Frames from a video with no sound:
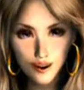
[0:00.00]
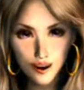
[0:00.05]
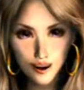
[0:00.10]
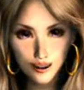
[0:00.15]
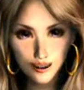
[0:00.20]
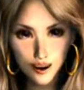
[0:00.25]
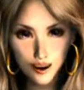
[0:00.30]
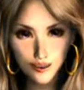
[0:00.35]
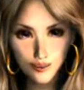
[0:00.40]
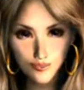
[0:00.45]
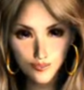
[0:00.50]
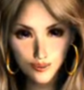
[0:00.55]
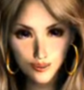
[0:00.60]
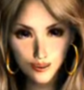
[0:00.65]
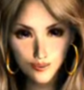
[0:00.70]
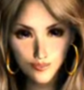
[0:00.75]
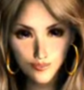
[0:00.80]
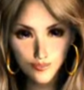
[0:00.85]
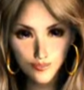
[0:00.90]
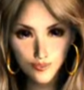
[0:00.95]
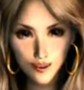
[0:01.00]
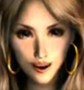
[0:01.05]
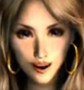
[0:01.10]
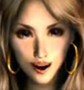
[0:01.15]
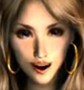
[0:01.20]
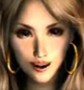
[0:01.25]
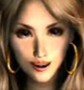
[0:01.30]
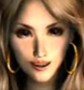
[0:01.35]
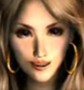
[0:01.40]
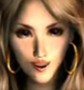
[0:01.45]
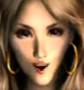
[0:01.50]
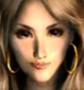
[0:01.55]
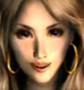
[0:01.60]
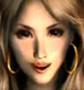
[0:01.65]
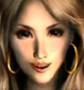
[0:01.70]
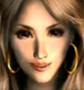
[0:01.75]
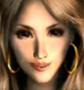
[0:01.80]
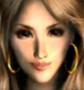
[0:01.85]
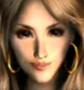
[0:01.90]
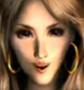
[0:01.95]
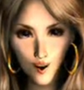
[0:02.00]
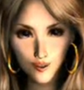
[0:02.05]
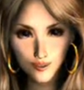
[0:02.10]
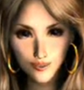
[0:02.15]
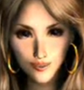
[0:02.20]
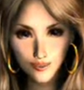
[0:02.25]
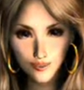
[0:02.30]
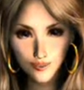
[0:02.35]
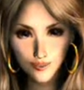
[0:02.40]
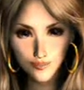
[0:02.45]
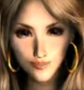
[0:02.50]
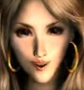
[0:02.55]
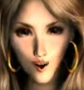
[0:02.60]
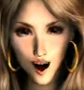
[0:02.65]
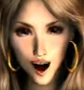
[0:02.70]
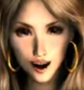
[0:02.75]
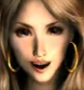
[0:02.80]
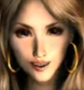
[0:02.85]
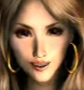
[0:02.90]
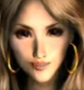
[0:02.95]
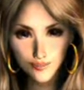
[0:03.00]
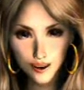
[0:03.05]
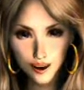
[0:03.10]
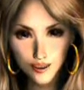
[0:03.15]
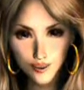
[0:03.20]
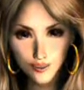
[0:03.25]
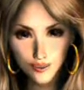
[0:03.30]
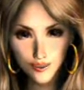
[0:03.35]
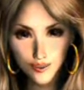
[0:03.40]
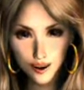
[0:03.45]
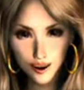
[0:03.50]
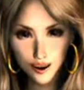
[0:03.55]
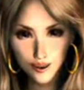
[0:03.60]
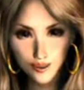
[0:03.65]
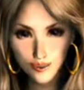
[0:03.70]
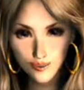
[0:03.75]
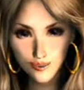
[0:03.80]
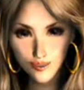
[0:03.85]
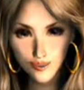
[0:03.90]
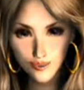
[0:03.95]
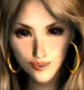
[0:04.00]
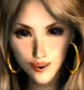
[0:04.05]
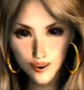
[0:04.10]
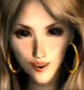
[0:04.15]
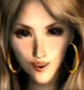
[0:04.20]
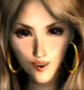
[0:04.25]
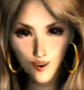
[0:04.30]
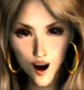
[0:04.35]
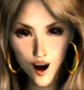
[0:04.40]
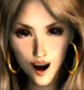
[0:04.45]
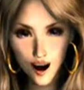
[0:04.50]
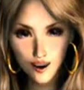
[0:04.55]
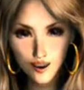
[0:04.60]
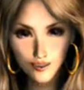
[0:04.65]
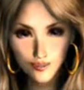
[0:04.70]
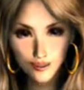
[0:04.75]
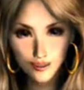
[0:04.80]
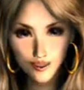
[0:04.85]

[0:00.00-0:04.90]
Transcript: That's the reason why I created this video. Because I don't want